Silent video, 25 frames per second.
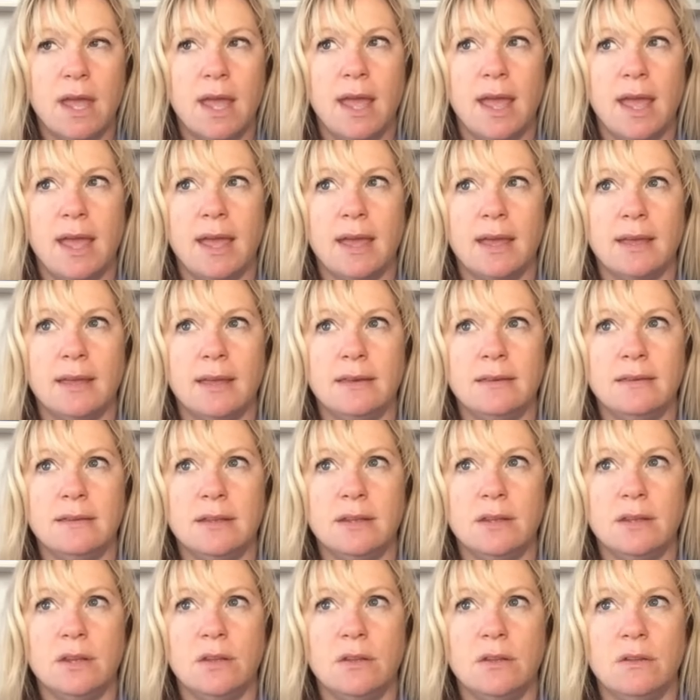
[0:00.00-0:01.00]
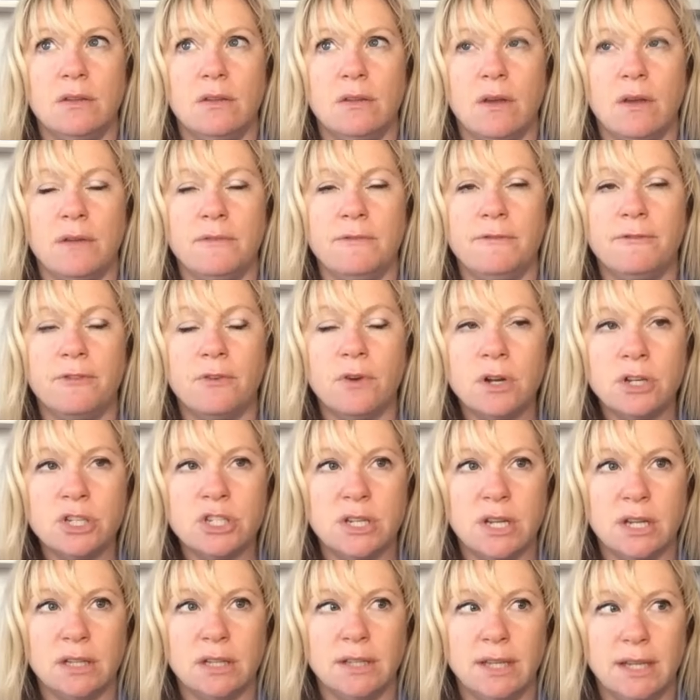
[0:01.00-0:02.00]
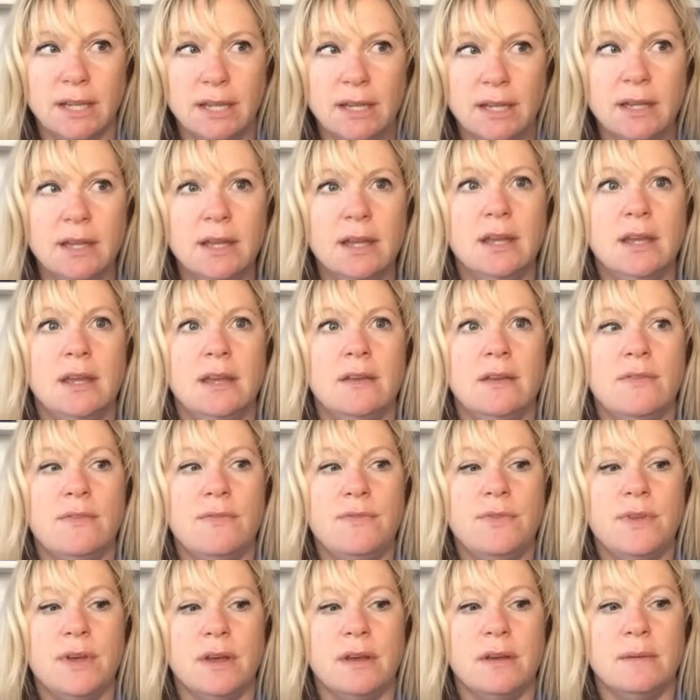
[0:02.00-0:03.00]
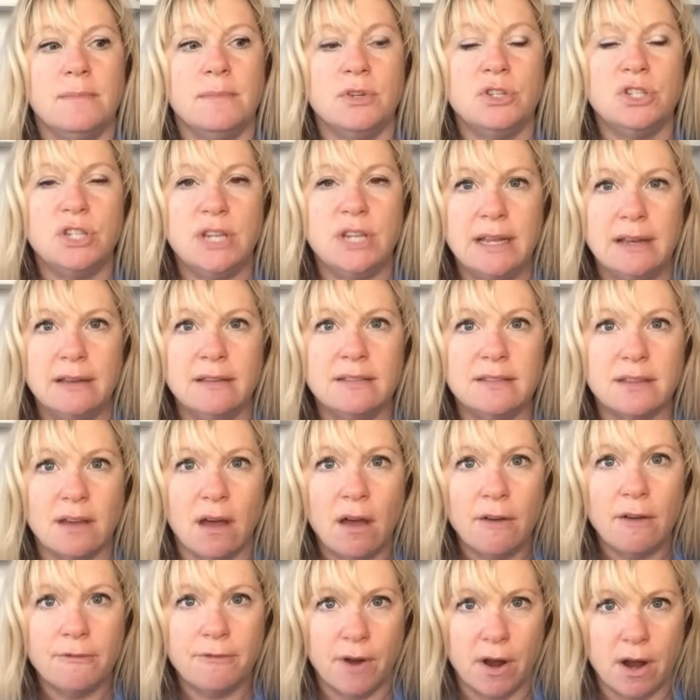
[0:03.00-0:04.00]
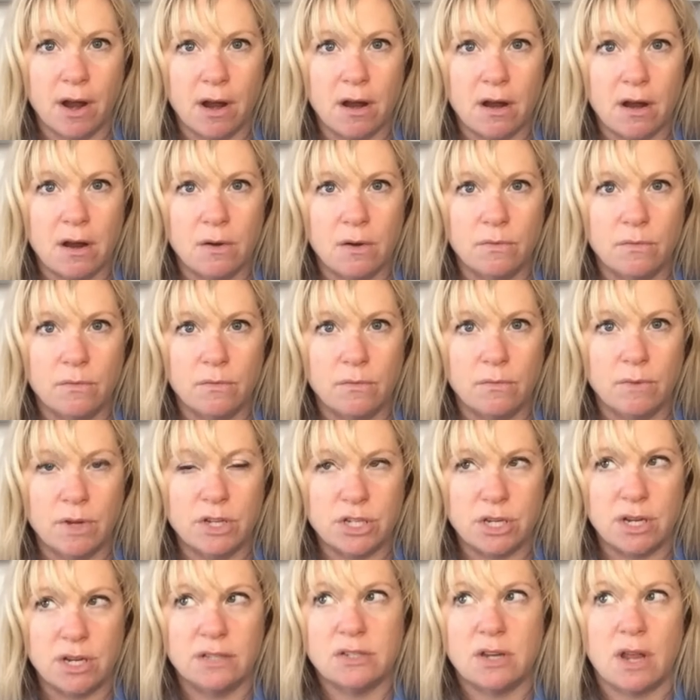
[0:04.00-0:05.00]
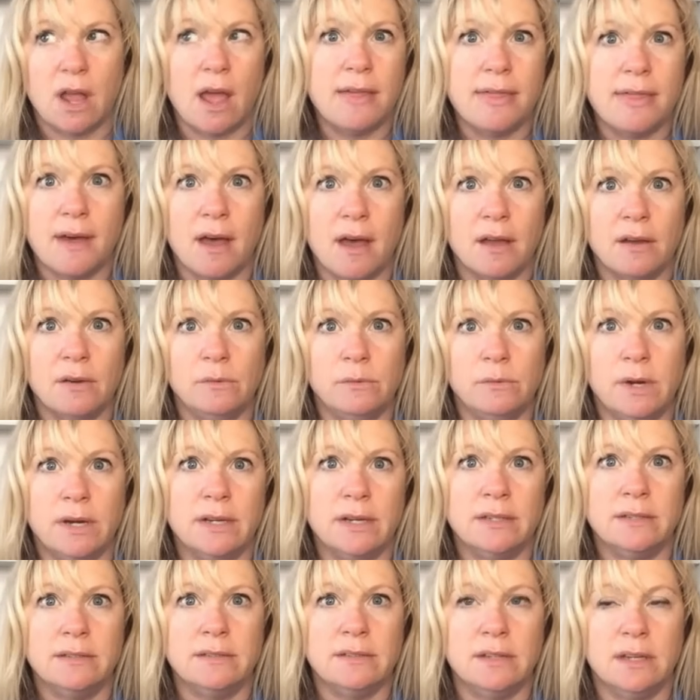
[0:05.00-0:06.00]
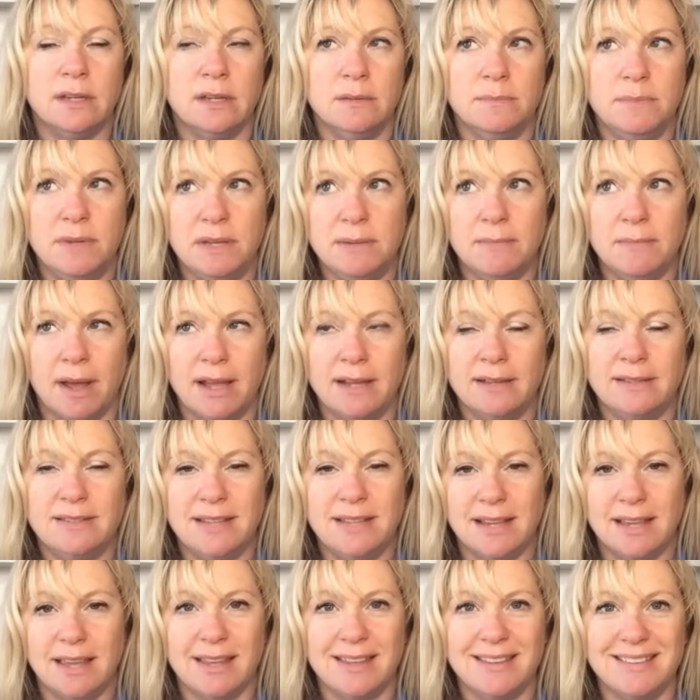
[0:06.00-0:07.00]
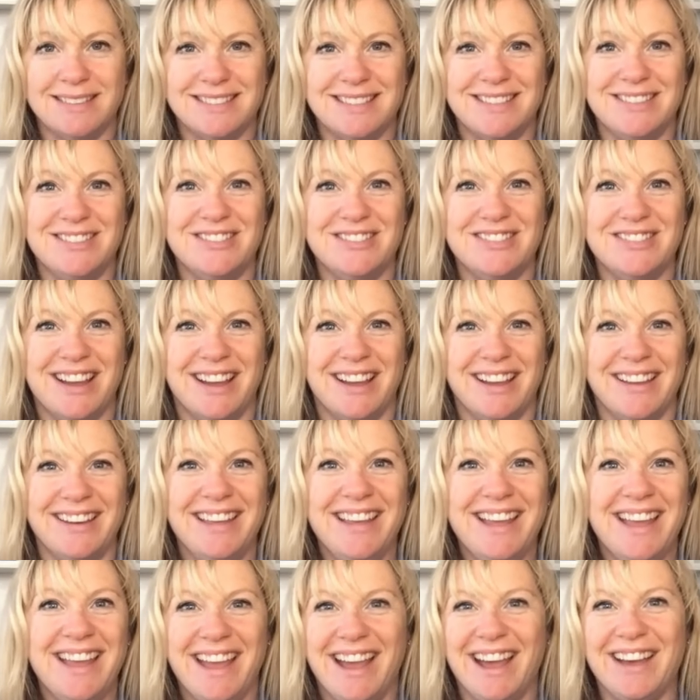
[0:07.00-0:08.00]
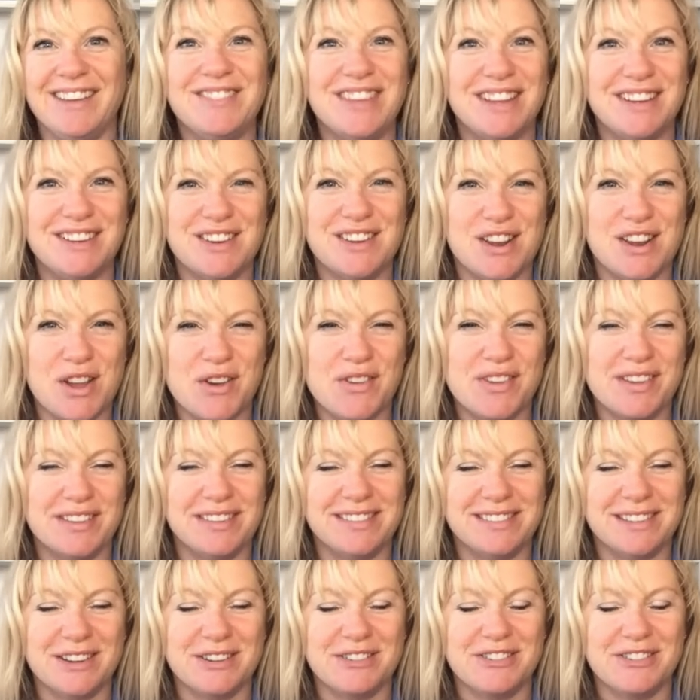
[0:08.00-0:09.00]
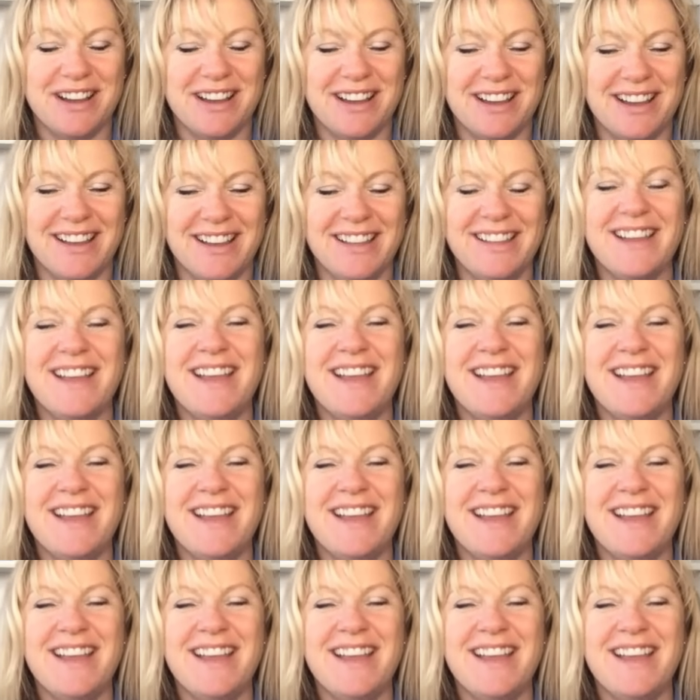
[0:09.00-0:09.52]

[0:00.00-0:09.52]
And unfortunately, the machine software which initially I thought was going to be my ticket to not having to know this so well,